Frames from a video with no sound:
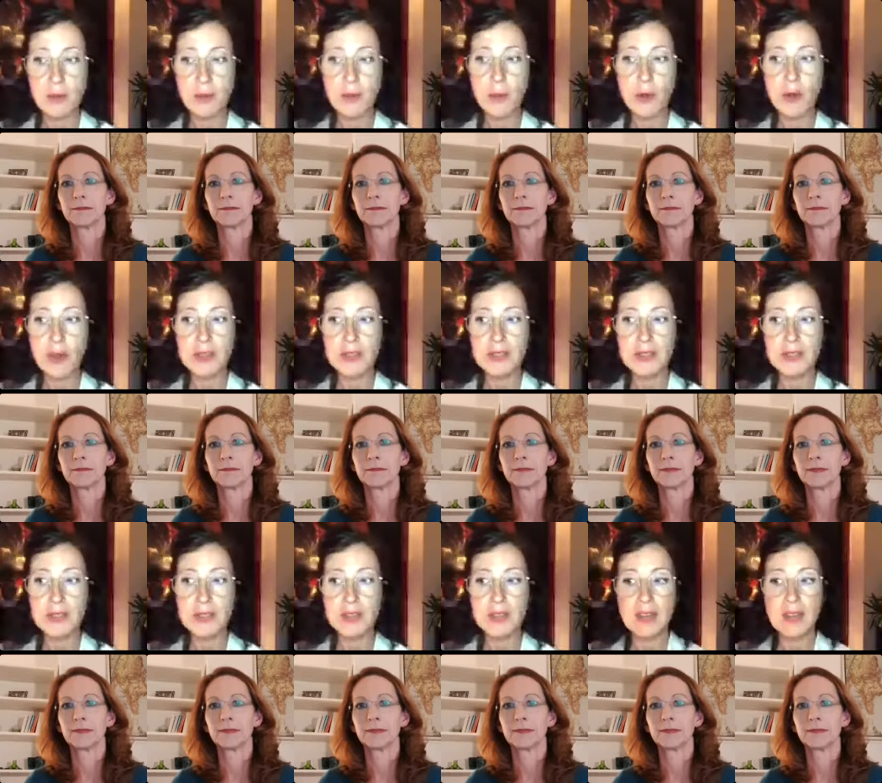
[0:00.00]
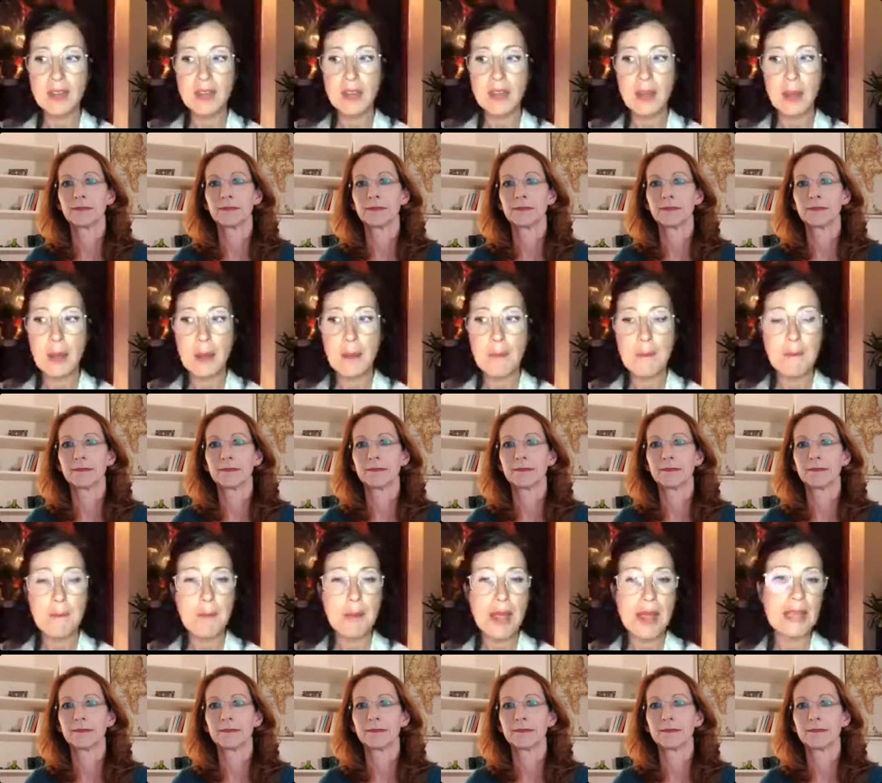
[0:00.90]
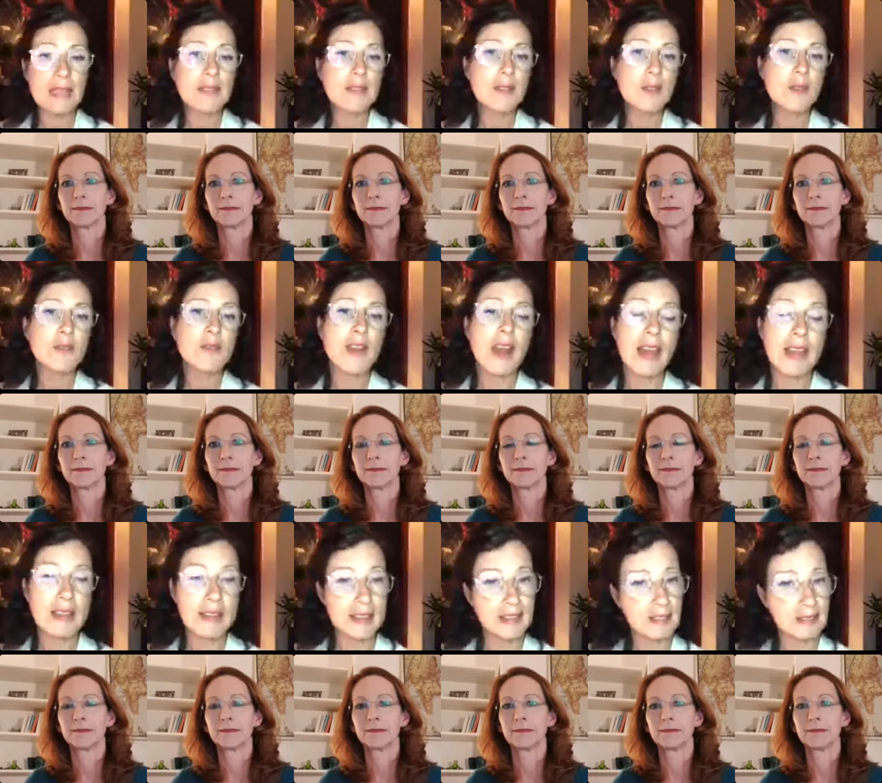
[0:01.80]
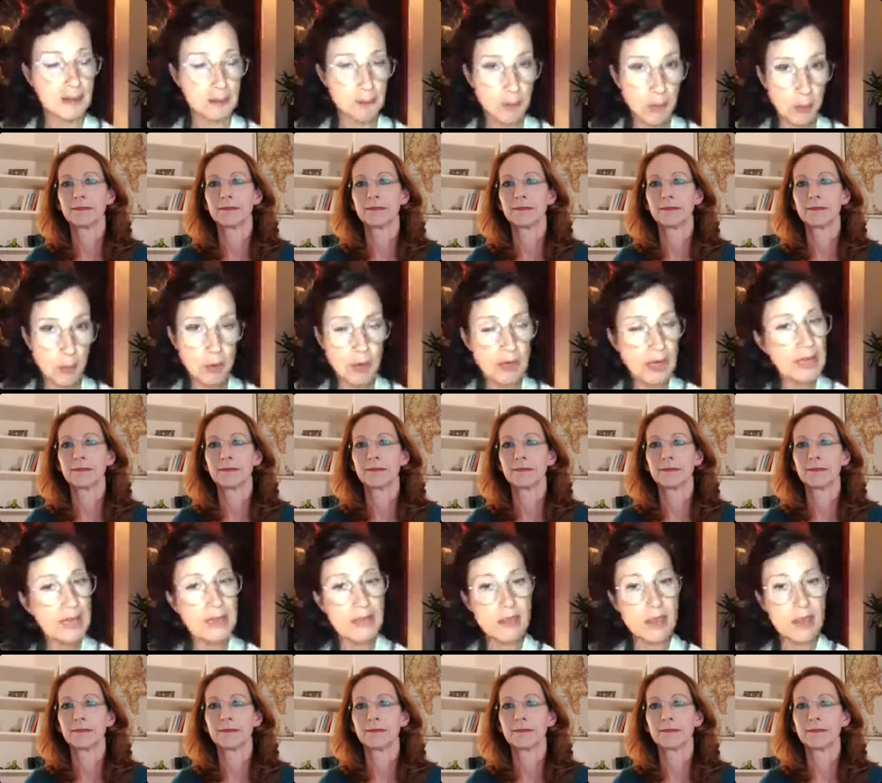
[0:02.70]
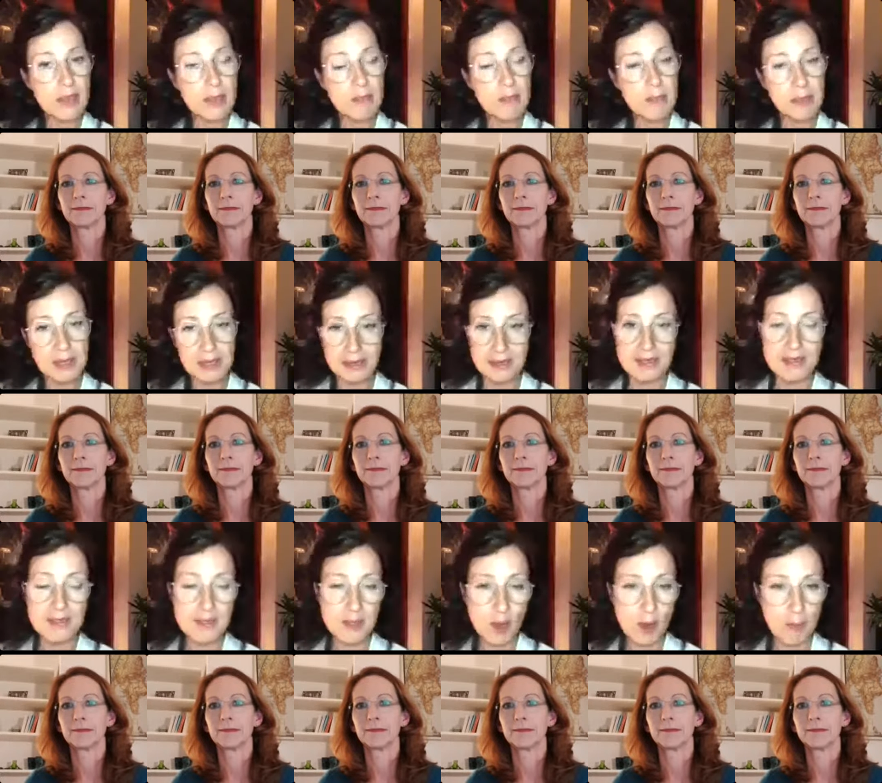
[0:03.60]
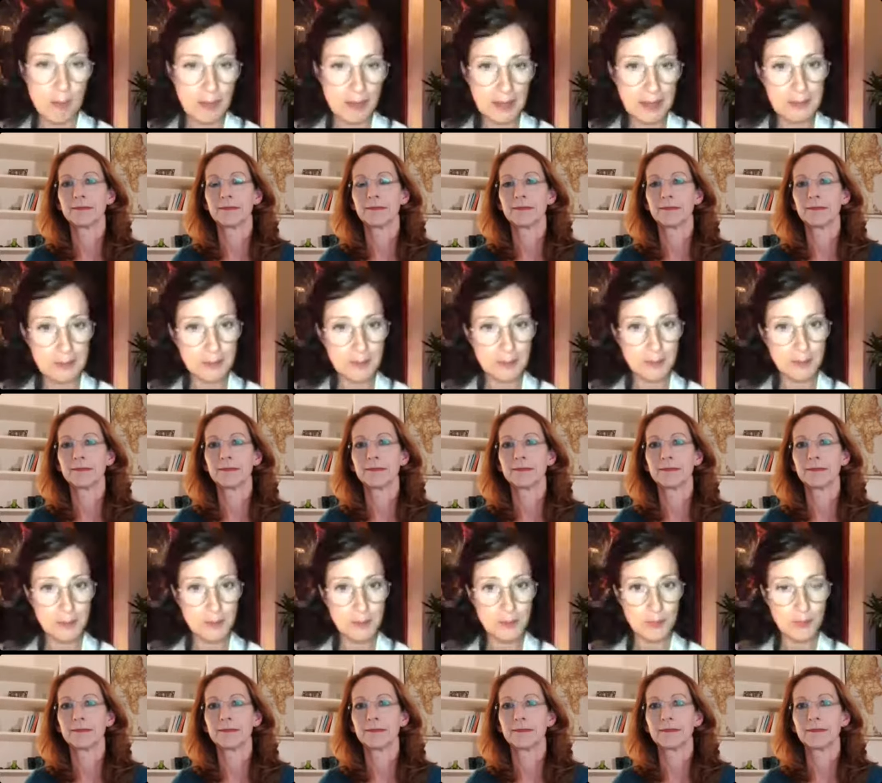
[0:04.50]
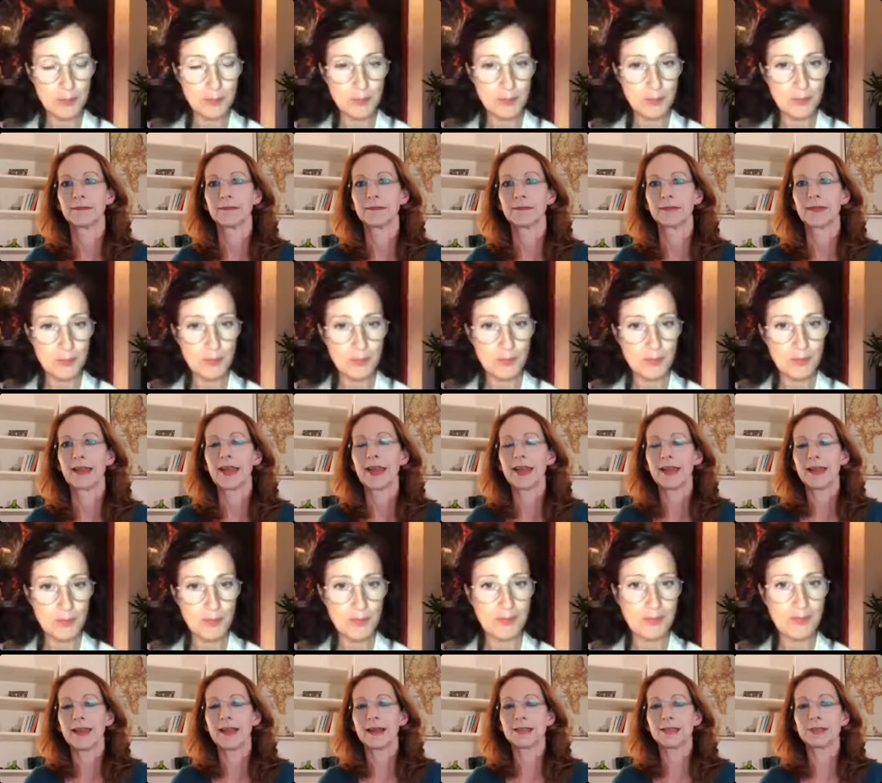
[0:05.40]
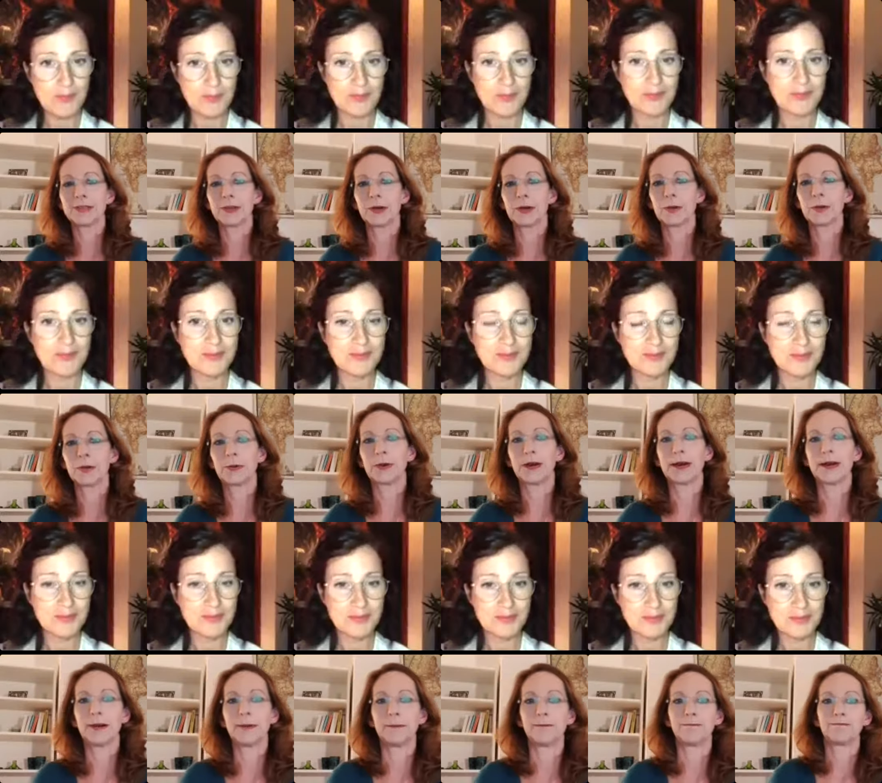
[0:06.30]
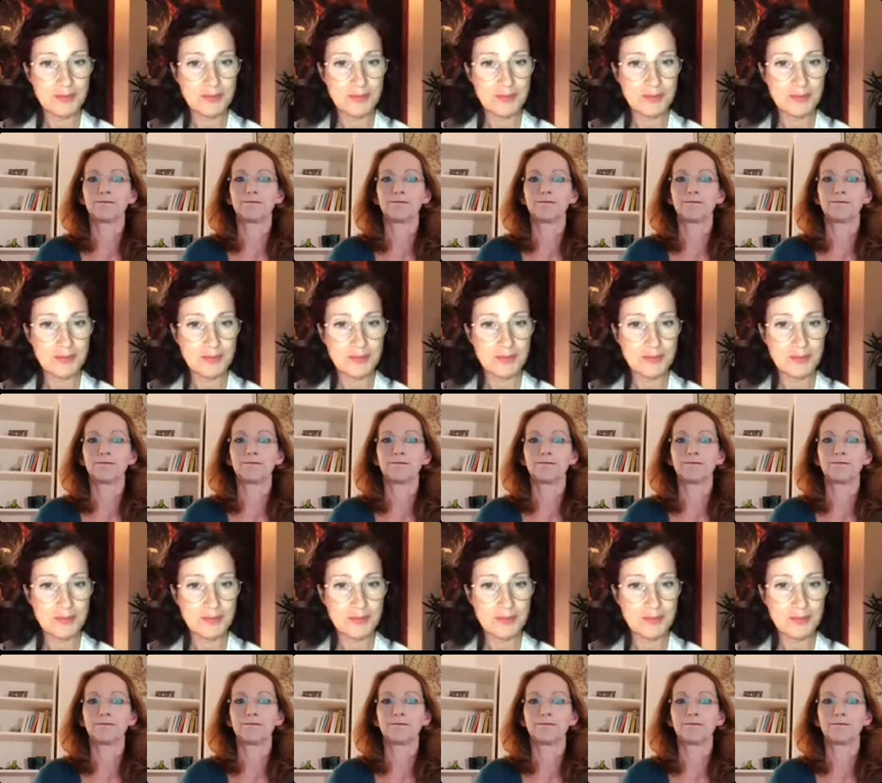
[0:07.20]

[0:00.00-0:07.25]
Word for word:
Speaker 1: what made you write this book and, and pick this topic?
Speaker 2: Yeah, so um,